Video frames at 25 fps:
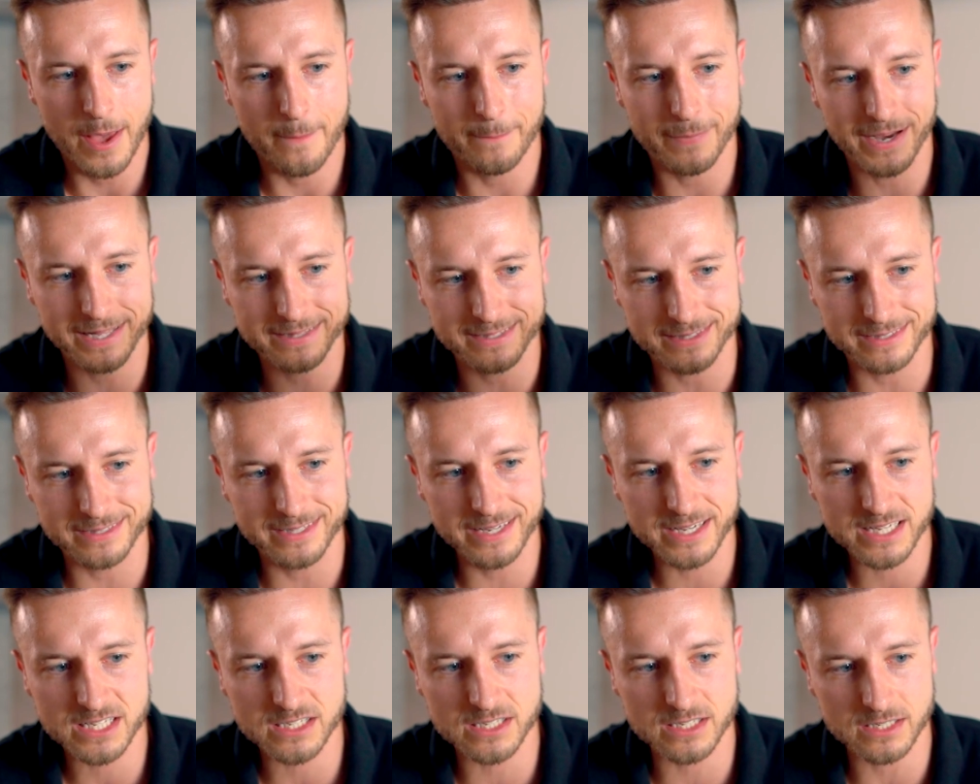But
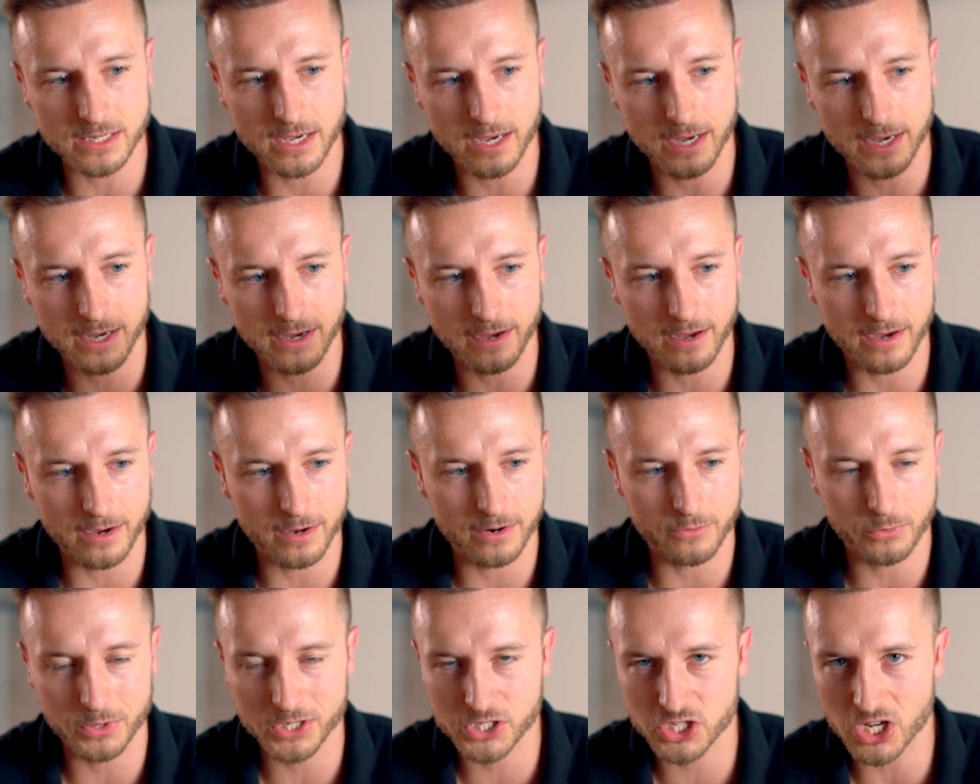this
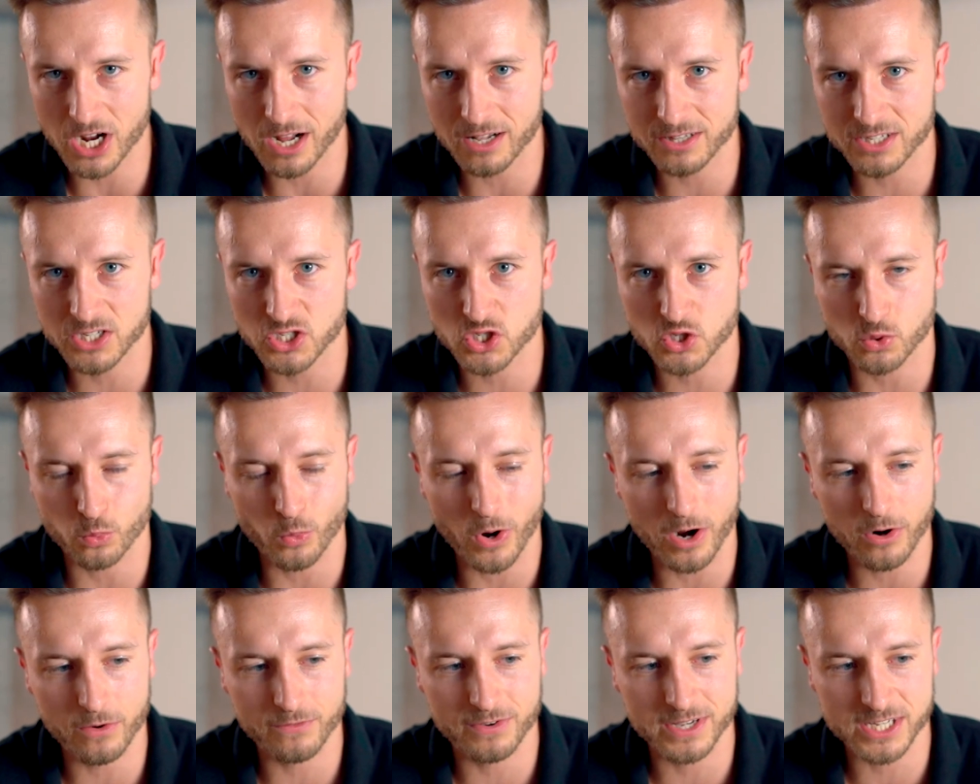result is
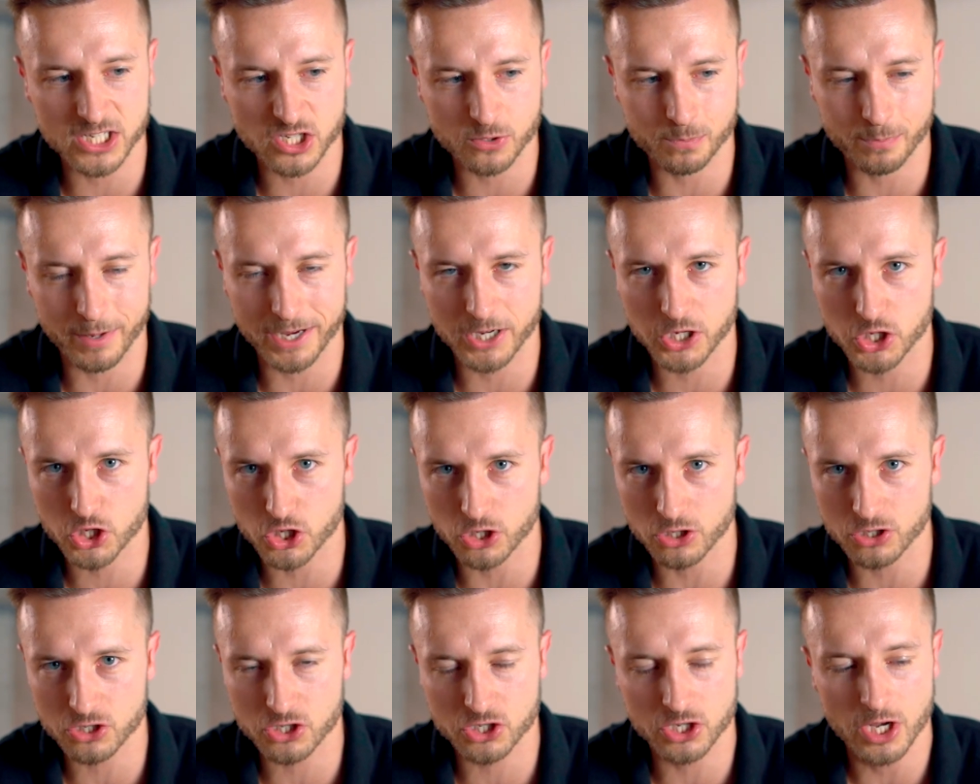one of his
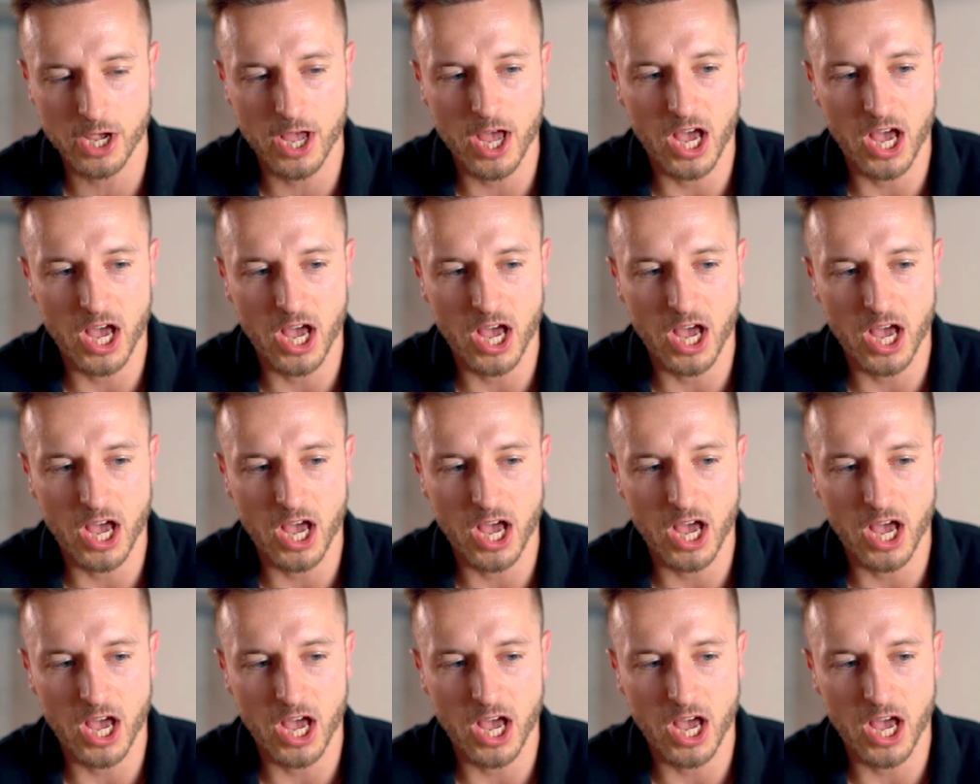patients